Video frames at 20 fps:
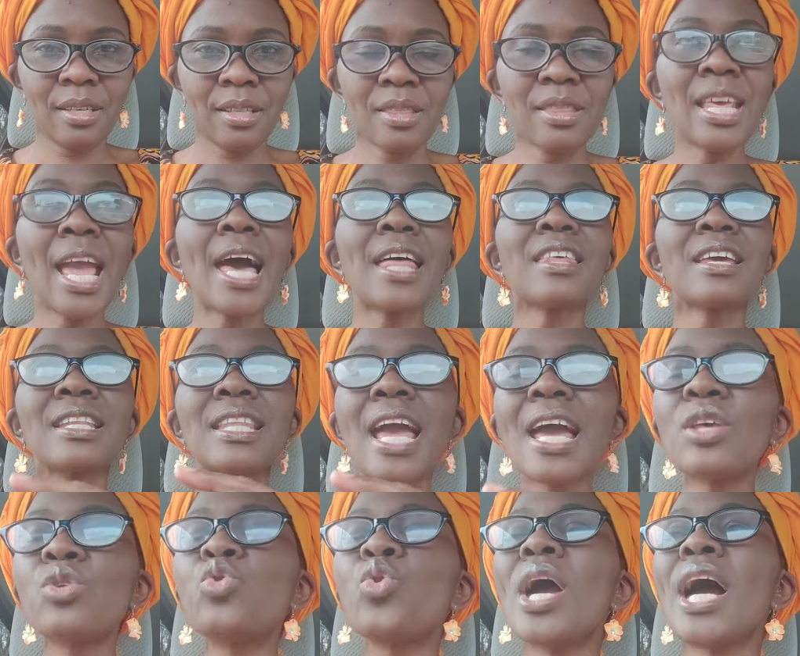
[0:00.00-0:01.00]

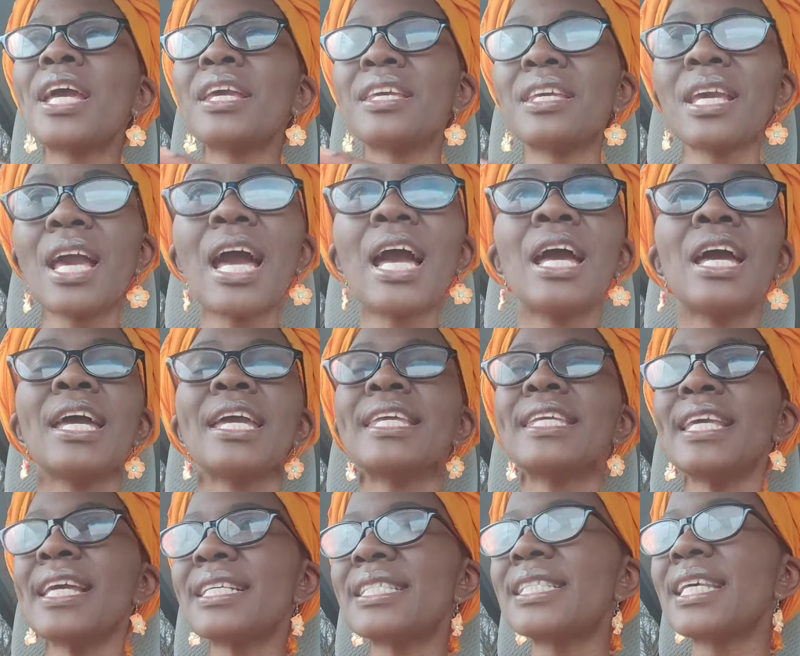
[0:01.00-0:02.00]
You are here.
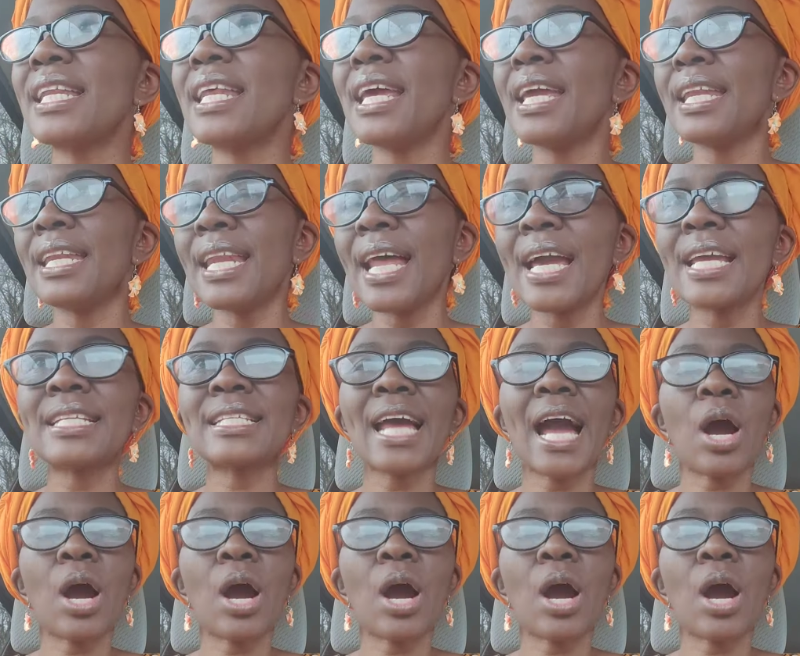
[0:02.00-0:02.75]
Yesterday night,